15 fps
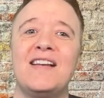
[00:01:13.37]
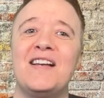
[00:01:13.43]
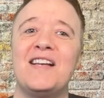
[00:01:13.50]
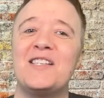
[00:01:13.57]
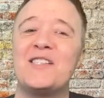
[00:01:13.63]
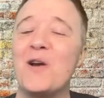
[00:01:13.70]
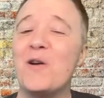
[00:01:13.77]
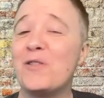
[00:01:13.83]

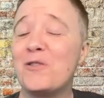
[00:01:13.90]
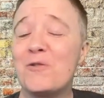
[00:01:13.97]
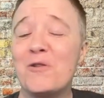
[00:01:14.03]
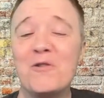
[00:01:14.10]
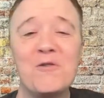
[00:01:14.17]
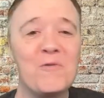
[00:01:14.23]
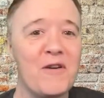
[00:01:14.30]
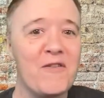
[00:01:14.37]
So,
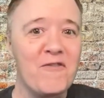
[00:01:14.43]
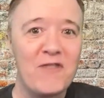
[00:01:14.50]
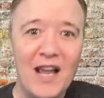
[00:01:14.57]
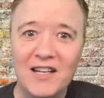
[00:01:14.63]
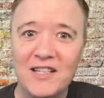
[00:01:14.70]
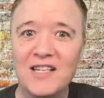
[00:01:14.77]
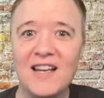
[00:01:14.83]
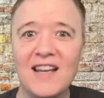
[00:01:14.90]
through
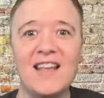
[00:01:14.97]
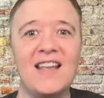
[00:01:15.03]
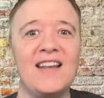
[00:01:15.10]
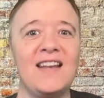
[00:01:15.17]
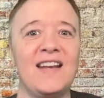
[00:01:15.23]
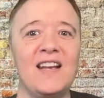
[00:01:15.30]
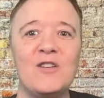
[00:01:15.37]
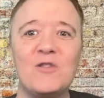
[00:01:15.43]
reflection
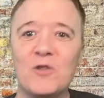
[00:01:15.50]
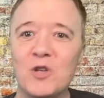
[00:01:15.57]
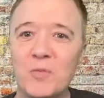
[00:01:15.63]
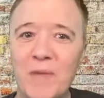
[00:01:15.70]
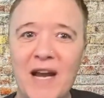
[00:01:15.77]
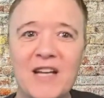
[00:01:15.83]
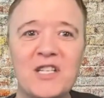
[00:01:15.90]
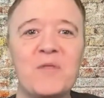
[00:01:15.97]
and
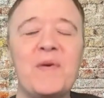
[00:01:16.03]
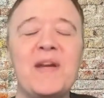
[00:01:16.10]
introspection,